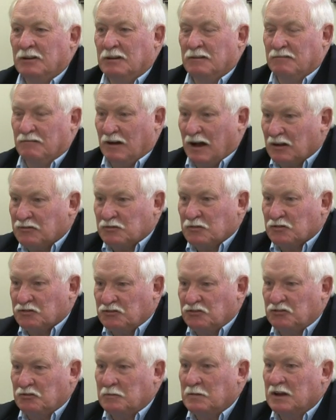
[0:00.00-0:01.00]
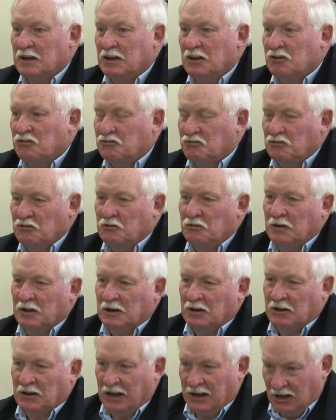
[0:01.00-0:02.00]
Phosphorus is a big issue
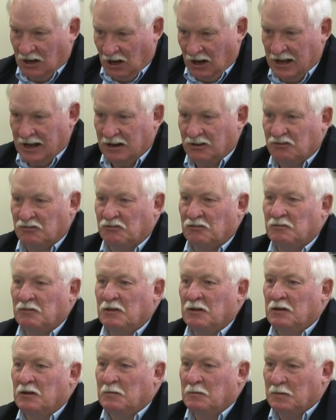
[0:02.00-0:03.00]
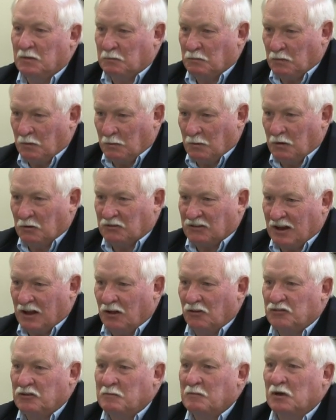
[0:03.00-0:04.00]
in lakes. It promotes
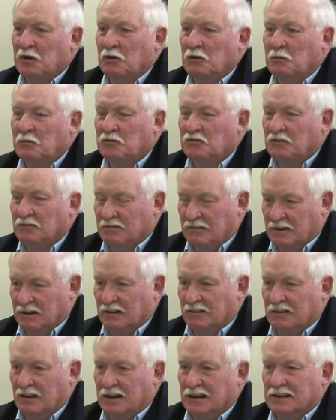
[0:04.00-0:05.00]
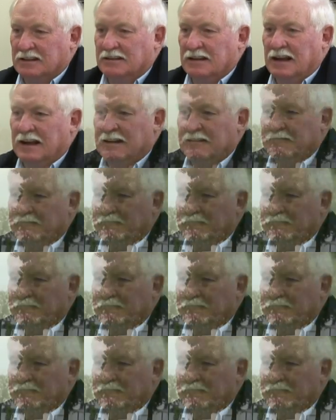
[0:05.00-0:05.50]
algae blooms, things like that.